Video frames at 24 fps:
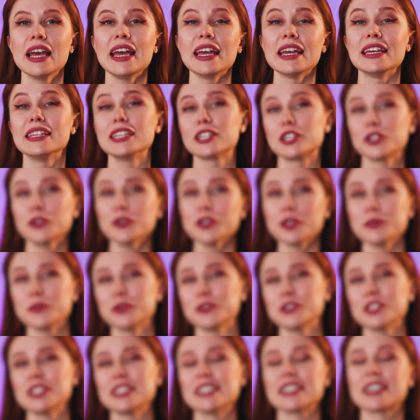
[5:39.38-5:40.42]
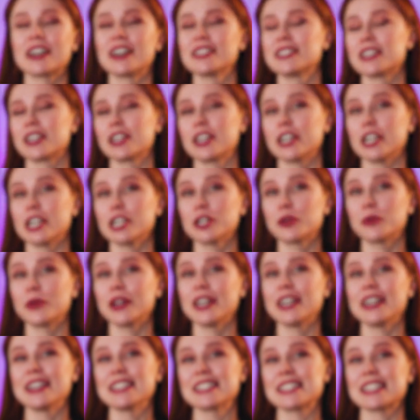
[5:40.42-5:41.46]
In the crew community, Qatar
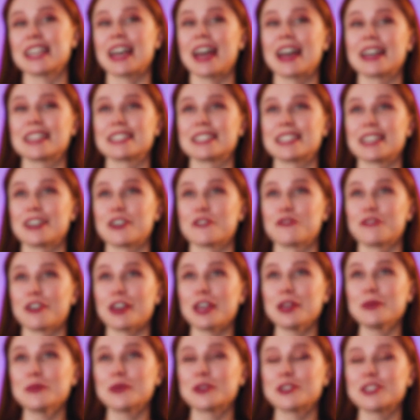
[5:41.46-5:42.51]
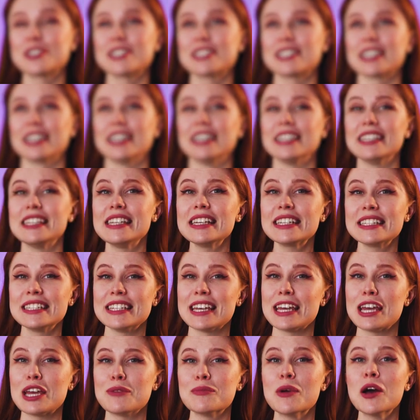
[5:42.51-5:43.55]
Airways has a famous
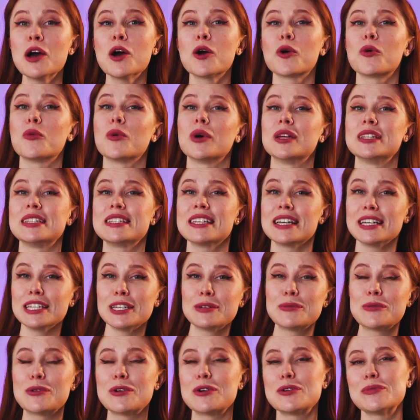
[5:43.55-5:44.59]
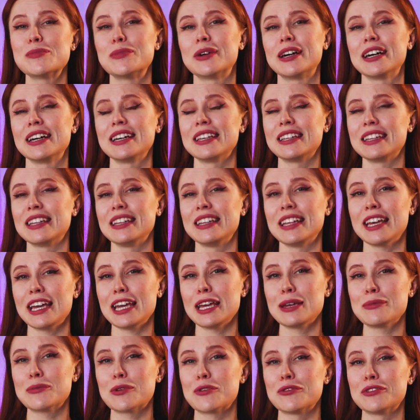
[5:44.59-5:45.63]
nickname Guantanamo, by the
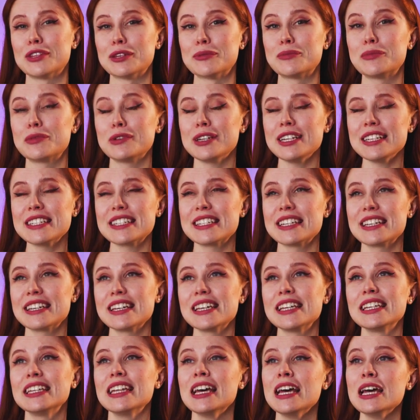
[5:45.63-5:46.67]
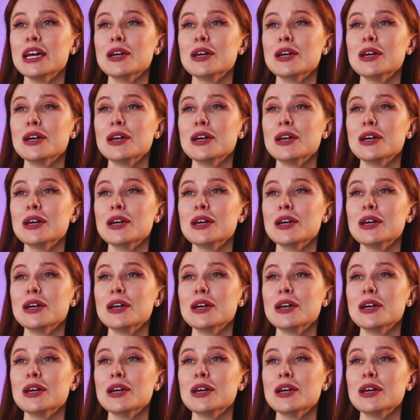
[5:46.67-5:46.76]
name of the prison,